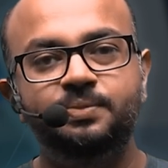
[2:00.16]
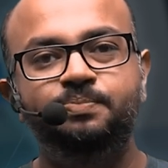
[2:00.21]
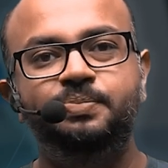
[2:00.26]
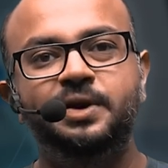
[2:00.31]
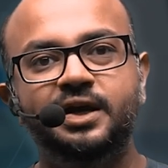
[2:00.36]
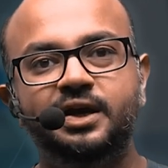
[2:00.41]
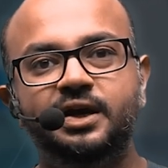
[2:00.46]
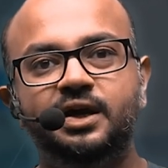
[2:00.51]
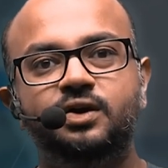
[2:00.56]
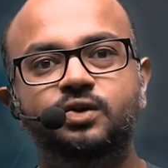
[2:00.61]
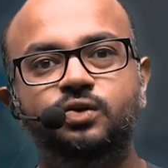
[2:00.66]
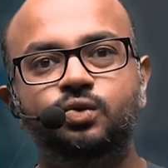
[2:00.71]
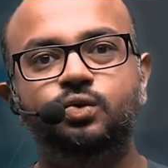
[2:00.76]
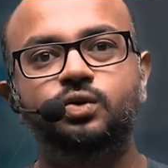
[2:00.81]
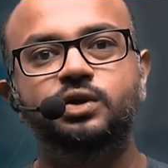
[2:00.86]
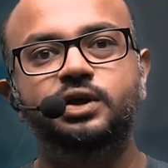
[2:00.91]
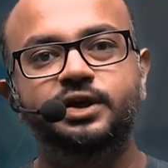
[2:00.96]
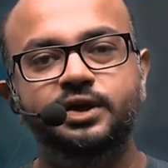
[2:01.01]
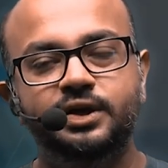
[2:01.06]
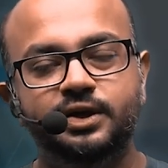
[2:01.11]
play a
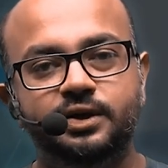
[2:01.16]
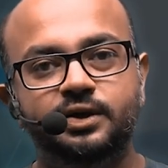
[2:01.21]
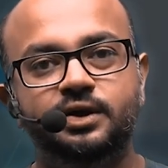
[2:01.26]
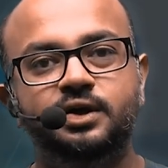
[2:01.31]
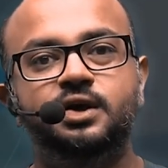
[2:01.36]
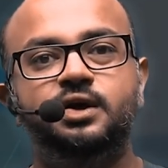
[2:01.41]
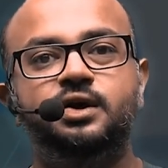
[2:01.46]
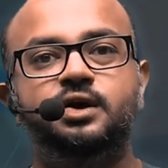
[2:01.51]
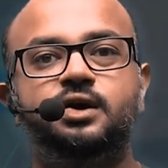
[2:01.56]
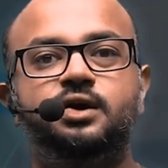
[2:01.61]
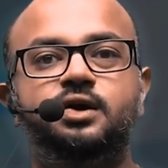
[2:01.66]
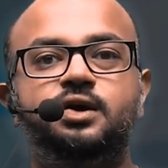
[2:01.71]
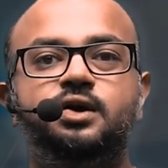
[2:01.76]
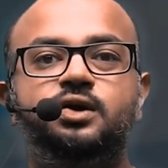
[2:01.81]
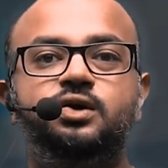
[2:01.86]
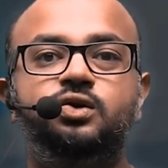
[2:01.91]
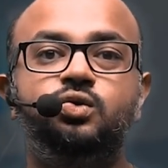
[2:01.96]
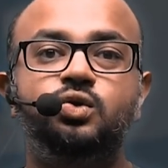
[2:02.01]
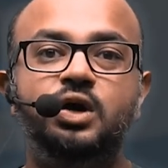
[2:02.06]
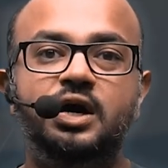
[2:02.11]
role here. Uh,
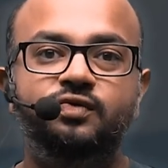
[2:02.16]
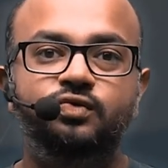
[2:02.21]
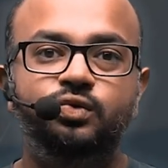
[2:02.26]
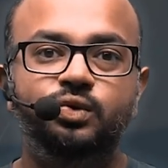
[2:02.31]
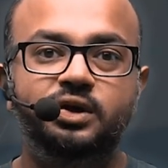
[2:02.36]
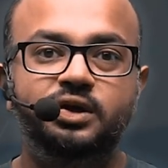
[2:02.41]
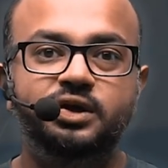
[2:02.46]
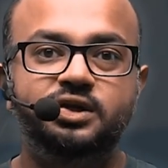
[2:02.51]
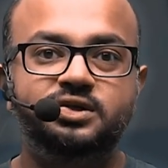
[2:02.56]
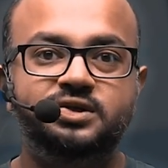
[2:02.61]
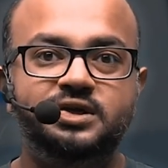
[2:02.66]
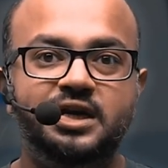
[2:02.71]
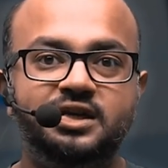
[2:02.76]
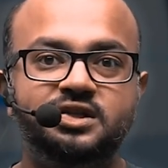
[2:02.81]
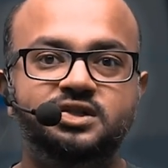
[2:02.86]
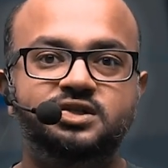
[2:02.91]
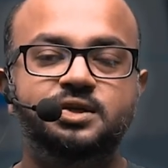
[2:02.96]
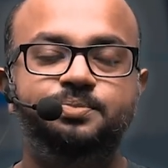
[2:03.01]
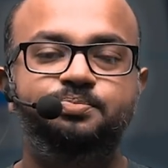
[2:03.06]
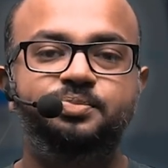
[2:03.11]
you have to
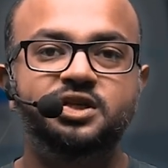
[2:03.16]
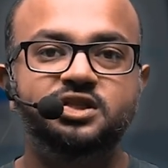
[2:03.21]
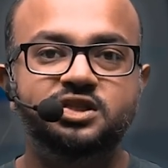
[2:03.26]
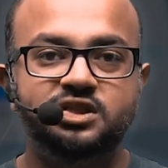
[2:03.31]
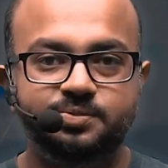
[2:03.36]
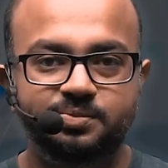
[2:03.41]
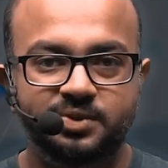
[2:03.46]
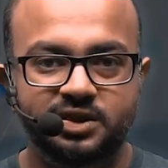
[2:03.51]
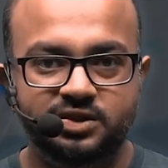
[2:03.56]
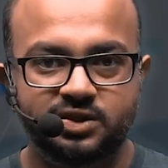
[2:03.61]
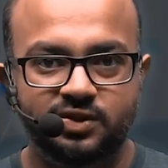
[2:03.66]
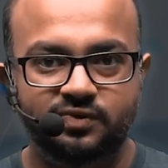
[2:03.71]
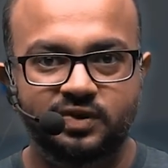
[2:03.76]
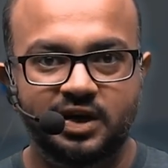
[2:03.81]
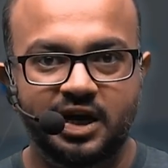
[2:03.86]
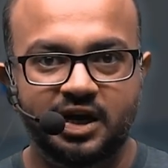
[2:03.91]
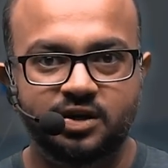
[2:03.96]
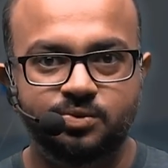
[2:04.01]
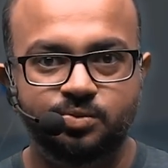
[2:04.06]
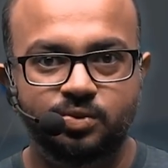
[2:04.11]
understand the principles of
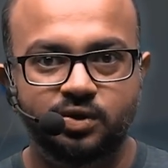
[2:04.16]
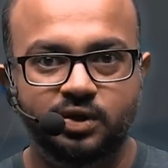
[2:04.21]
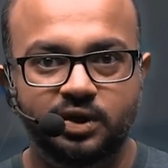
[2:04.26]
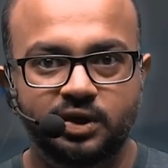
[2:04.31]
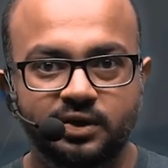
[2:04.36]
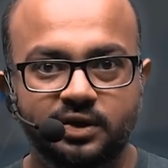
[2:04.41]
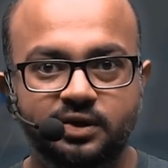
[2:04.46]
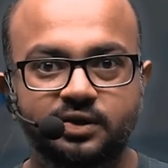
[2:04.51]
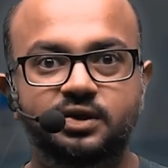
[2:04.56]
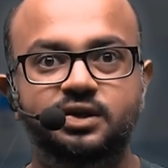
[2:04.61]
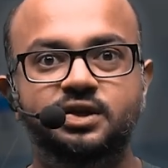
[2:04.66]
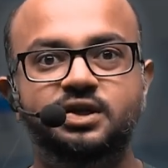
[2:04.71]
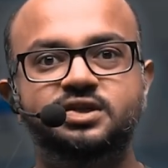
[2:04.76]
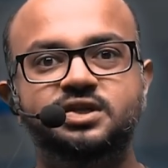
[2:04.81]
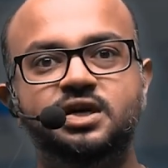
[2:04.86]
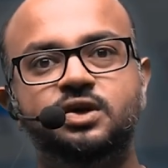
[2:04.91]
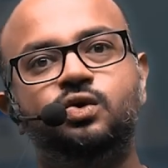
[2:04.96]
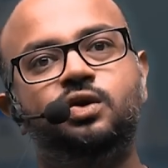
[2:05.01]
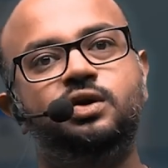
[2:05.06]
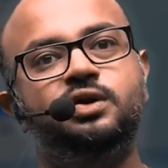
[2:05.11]
dashboarding. These
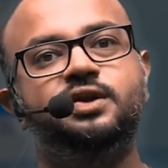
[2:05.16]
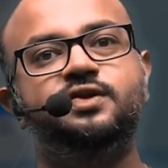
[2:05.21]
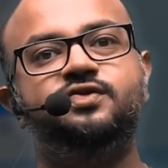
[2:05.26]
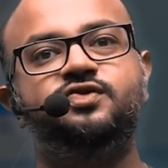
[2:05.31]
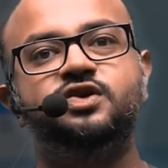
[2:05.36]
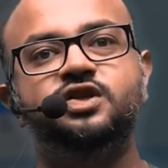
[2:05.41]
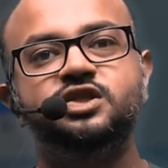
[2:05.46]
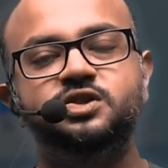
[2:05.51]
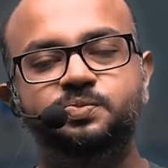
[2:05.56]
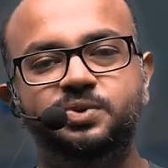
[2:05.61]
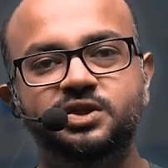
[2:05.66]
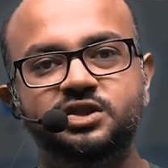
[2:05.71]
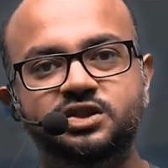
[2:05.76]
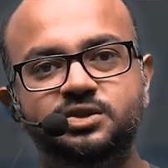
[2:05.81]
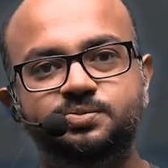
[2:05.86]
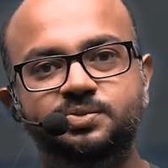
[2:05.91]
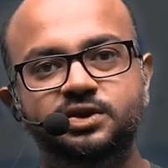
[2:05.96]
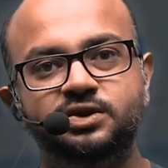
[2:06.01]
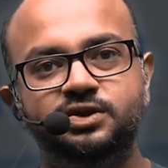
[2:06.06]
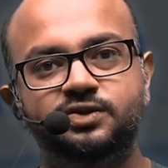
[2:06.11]
are called the first
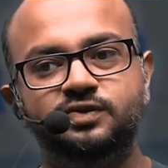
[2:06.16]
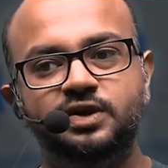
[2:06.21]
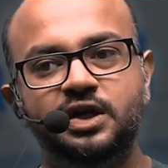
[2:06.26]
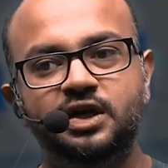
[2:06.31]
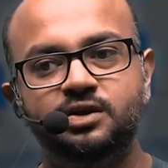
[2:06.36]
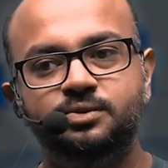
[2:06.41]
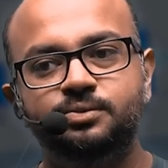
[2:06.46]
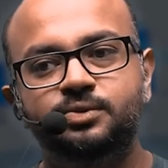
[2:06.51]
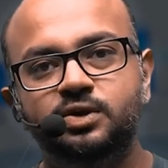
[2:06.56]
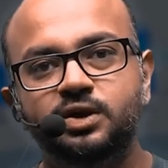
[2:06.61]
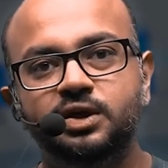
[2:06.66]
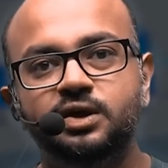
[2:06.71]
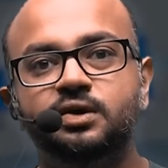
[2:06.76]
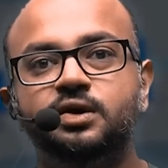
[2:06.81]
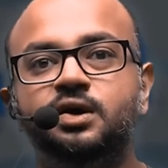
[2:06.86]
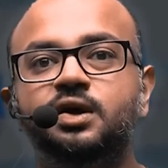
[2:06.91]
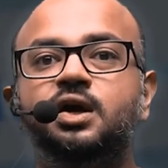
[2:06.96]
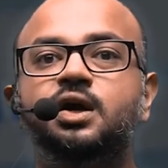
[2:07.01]
principles of dashboarding.